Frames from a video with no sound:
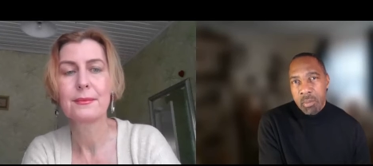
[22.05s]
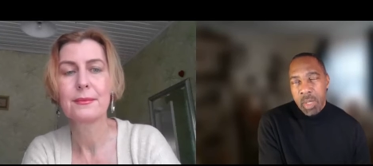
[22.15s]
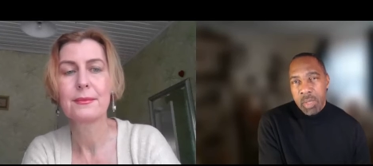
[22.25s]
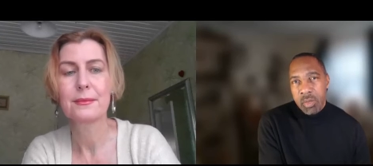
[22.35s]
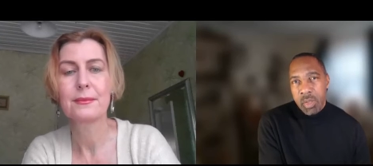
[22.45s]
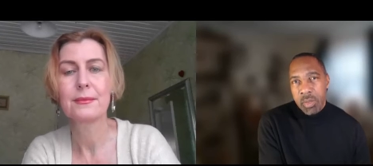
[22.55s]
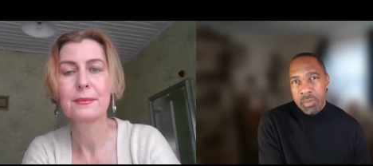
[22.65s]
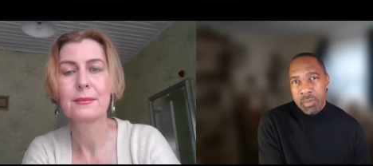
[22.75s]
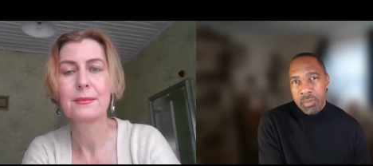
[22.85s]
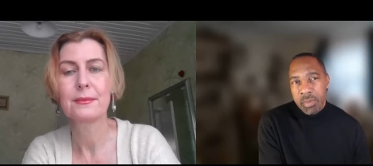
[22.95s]
Speaker 1: based
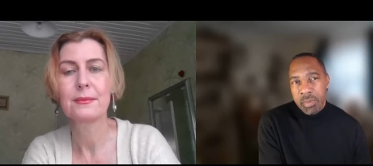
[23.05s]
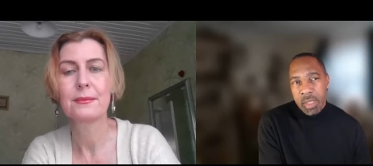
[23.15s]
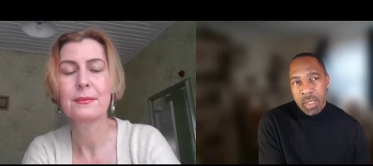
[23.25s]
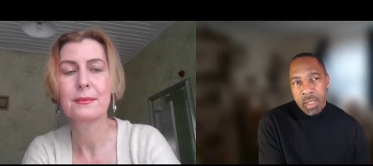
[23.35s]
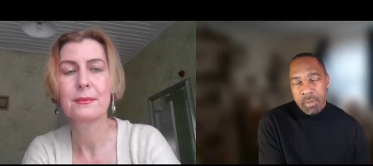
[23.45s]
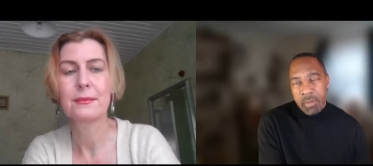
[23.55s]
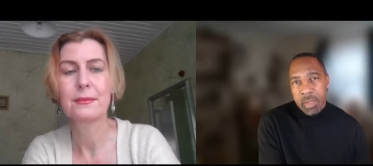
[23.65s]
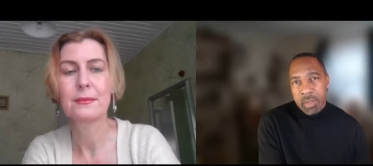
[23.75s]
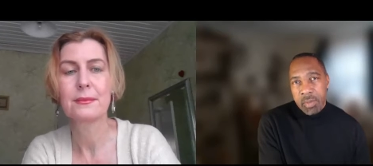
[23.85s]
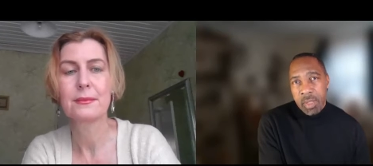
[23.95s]
on the
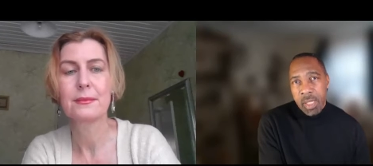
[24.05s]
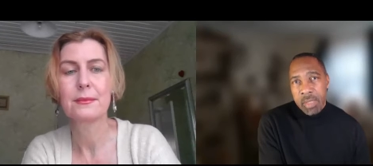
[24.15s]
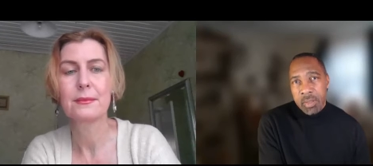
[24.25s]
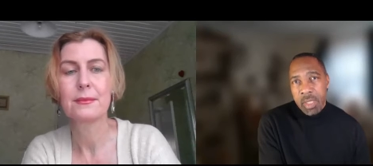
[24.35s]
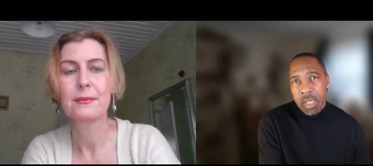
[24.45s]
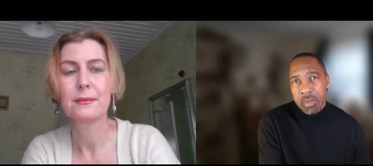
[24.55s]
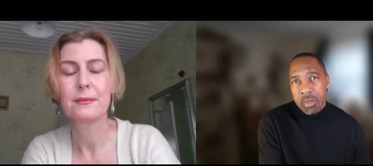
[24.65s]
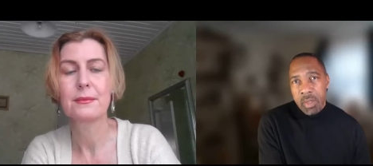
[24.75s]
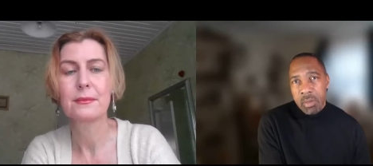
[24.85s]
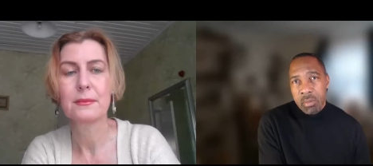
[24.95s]
events of the last day or
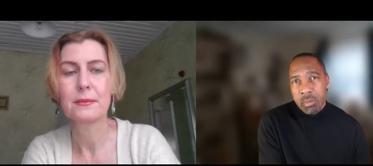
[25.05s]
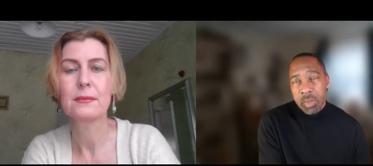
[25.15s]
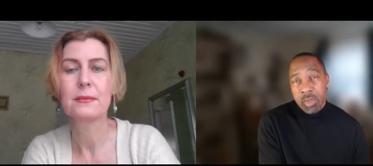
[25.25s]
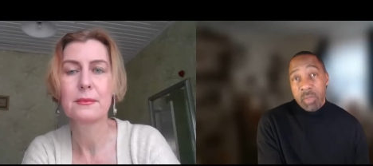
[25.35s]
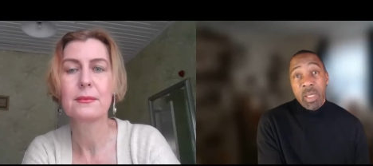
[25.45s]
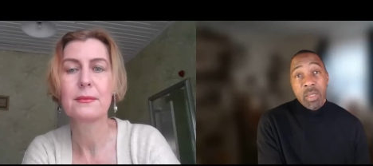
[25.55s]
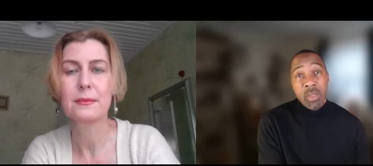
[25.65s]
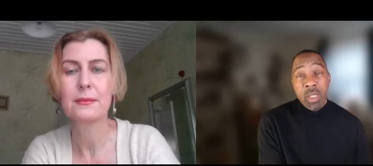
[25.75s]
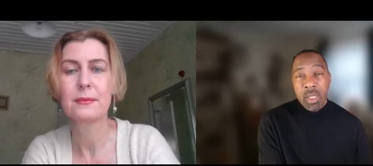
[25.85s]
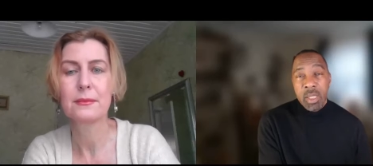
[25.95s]
so, which is
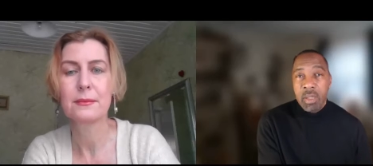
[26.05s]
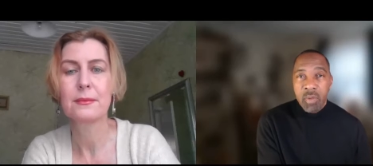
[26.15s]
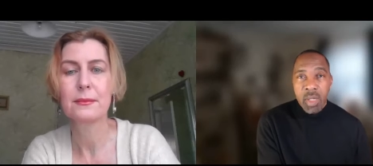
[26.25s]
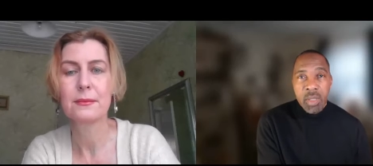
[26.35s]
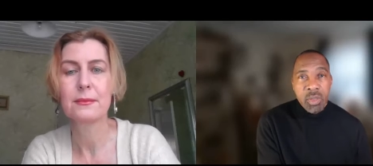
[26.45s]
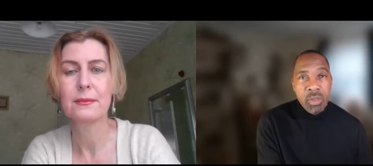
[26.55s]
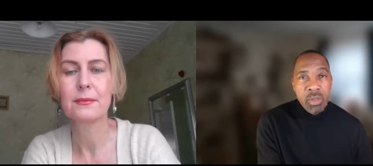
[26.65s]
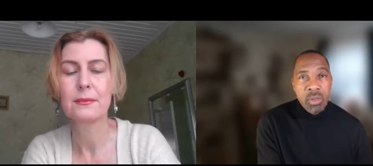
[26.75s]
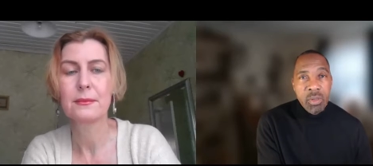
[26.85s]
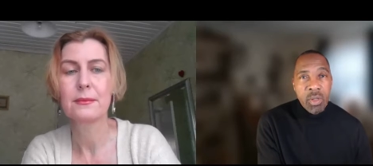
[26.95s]
basically an invasion
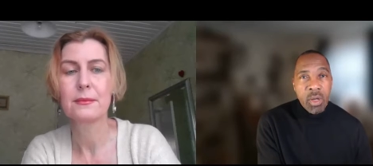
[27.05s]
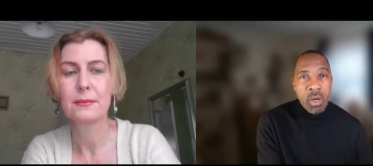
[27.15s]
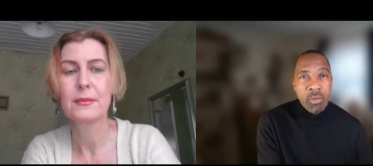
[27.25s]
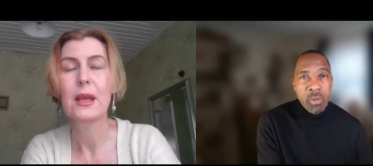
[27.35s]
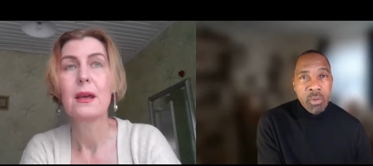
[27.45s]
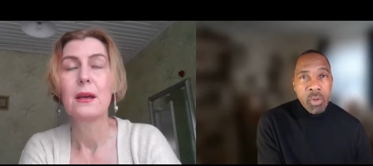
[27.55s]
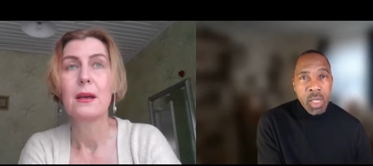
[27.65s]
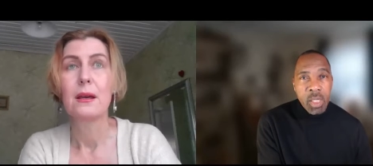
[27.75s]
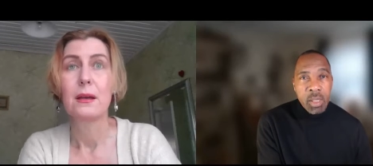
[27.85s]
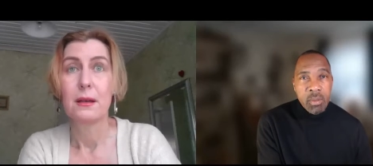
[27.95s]
of
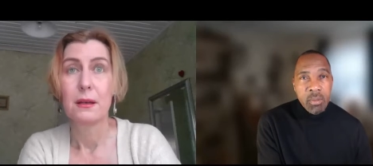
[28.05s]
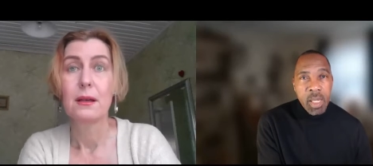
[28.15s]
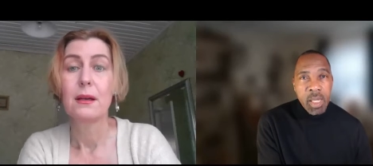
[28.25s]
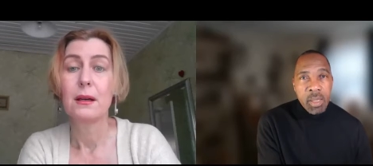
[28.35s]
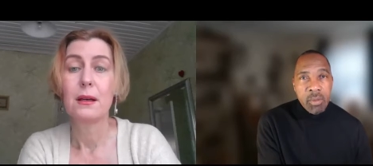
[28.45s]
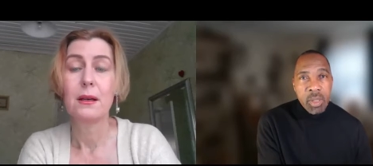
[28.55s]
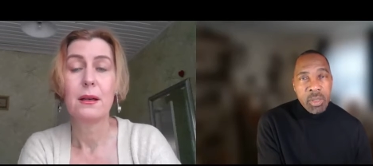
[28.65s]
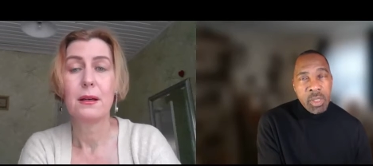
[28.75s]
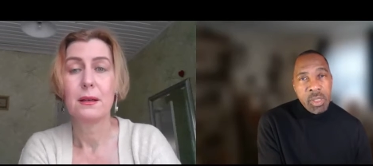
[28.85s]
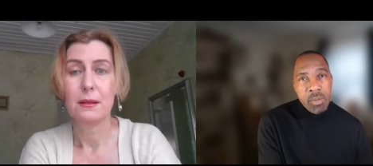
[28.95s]
Ukraine by
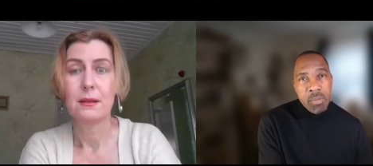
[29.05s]
Russia.